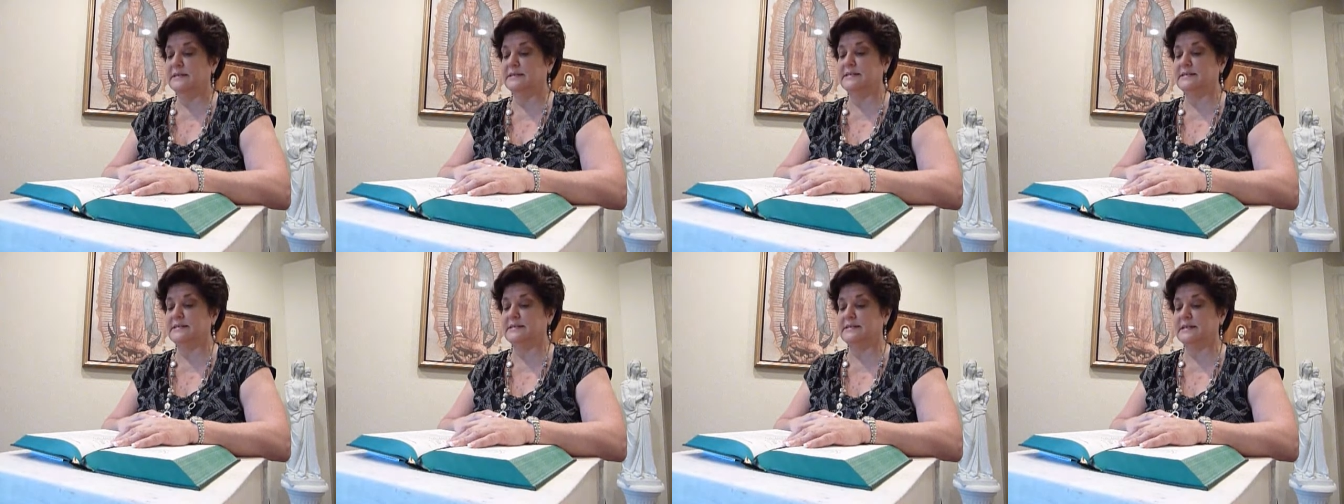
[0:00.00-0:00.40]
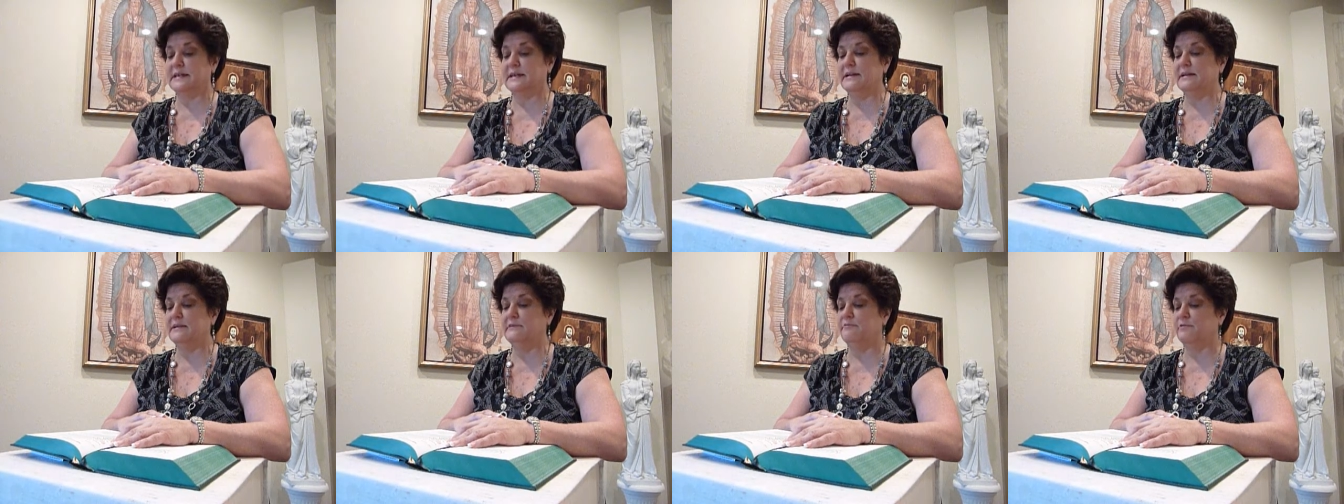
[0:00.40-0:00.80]

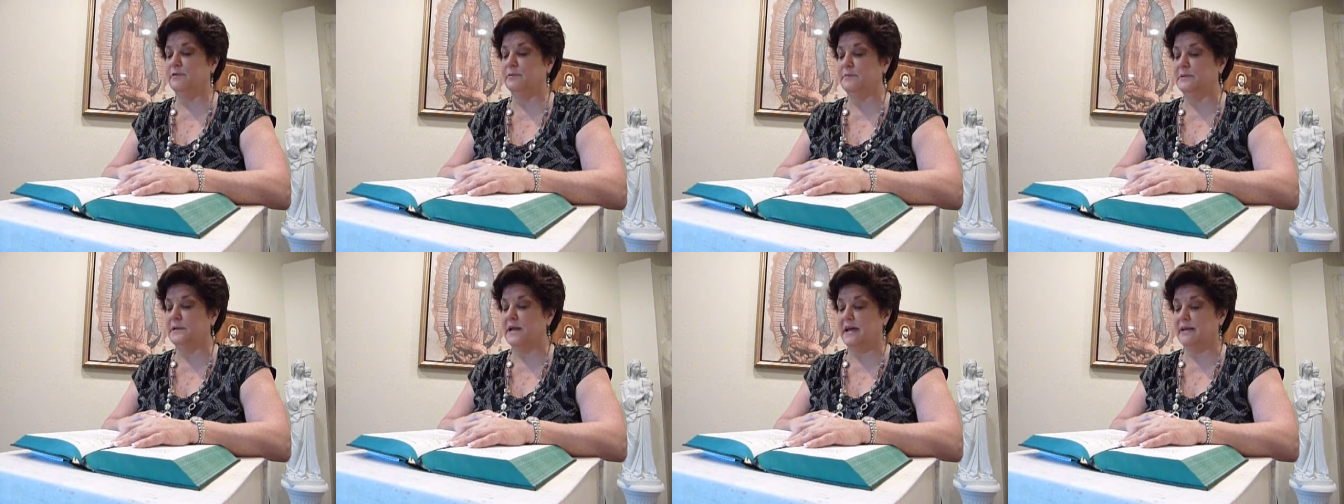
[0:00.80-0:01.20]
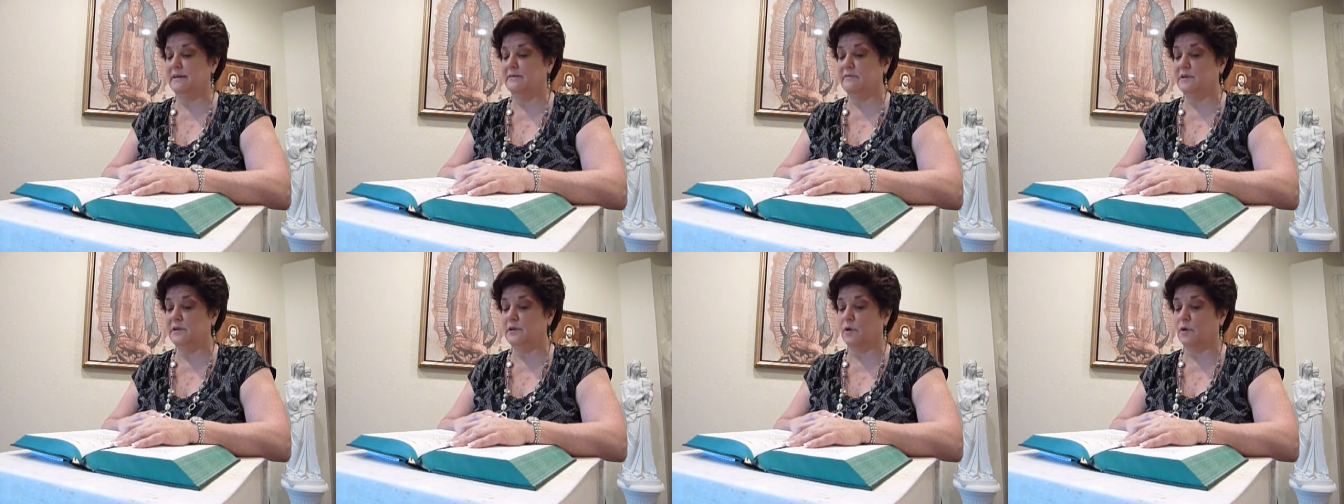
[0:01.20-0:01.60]
descended from
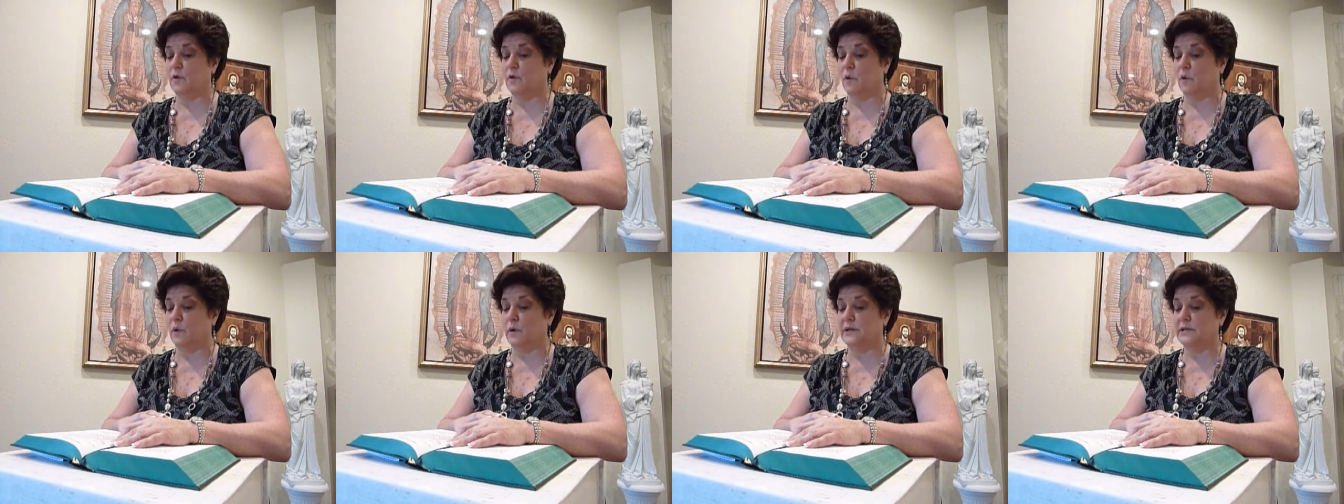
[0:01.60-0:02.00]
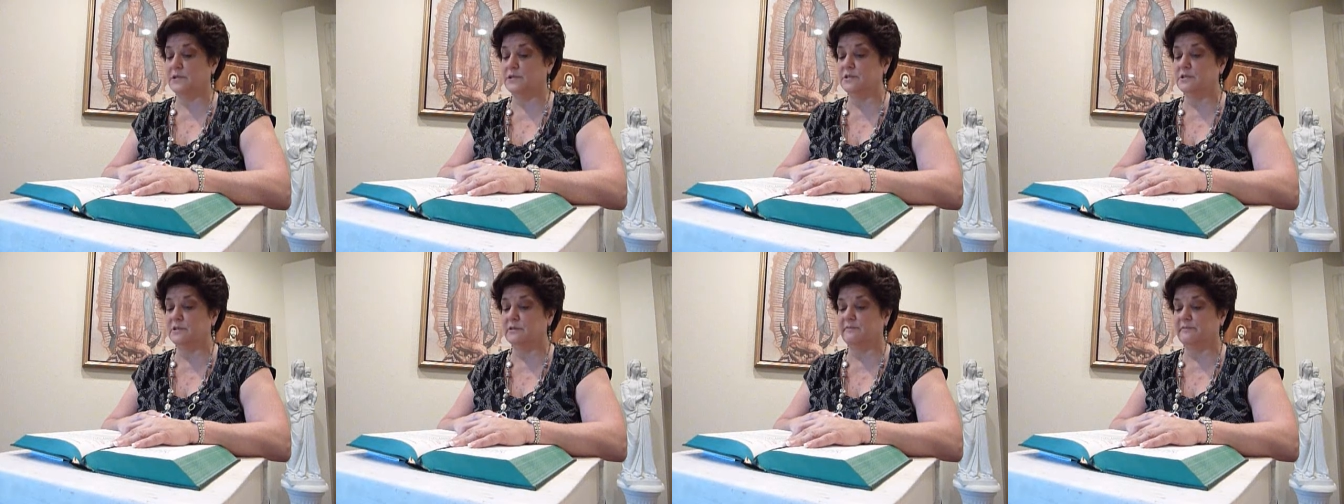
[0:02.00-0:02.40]
David according
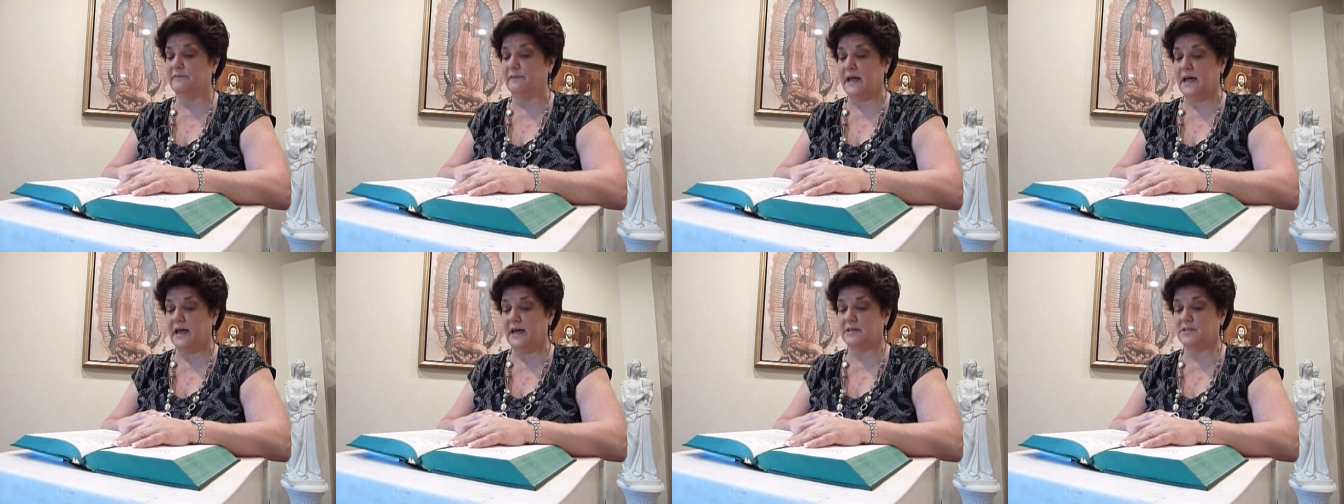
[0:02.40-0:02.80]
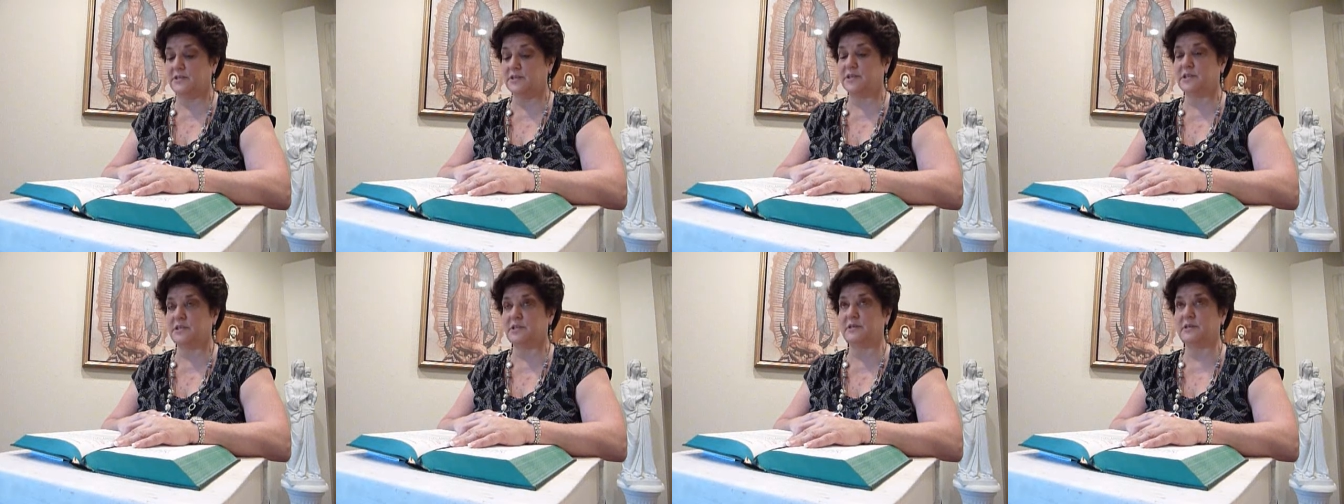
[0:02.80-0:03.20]
to the
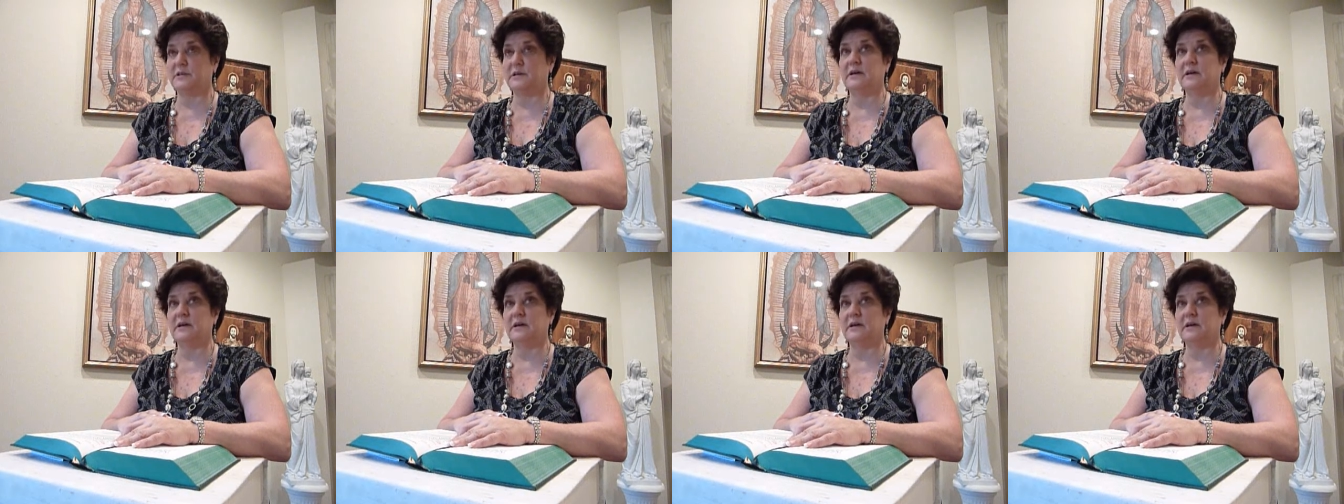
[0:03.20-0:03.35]
flesh,